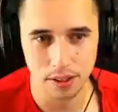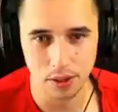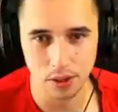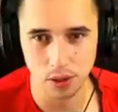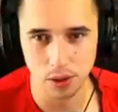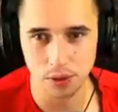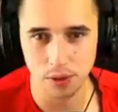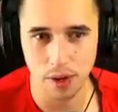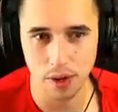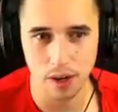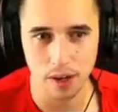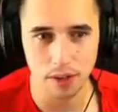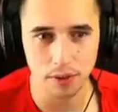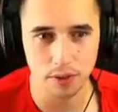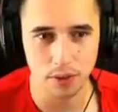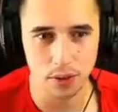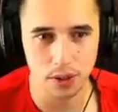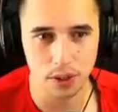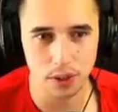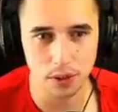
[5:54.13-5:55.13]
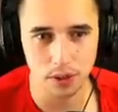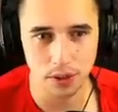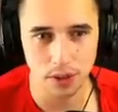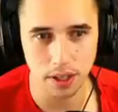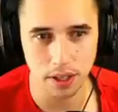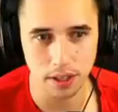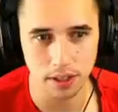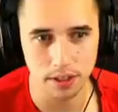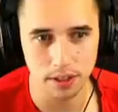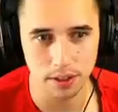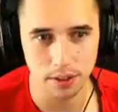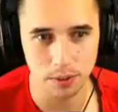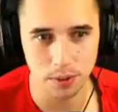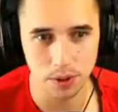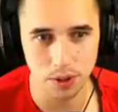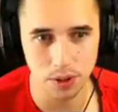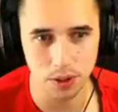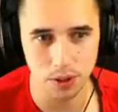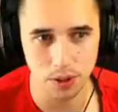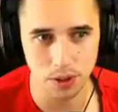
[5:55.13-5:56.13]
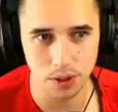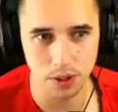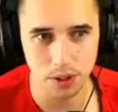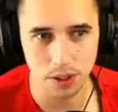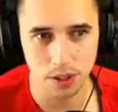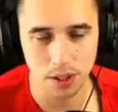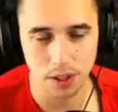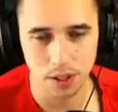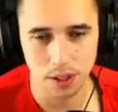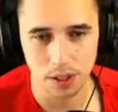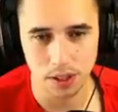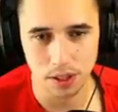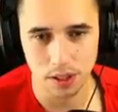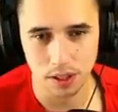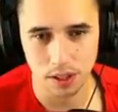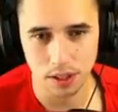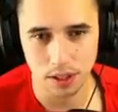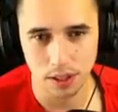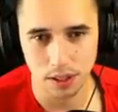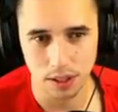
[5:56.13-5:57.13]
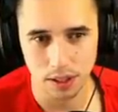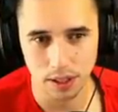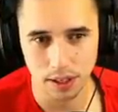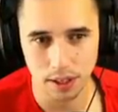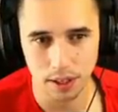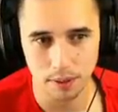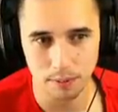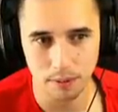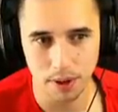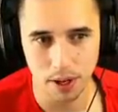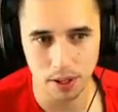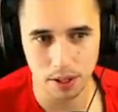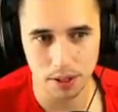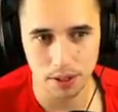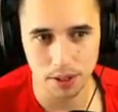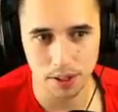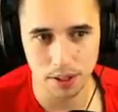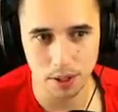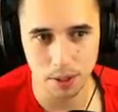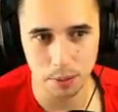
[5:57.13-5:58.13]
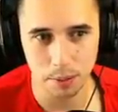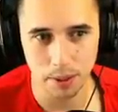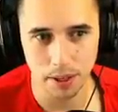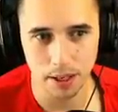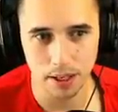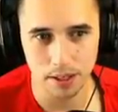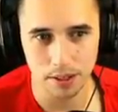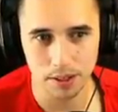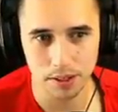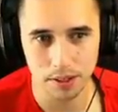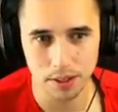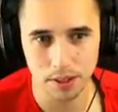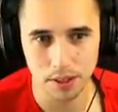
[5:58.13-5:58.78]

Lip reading: So far in the first two titles, it was just Marcus that you play as.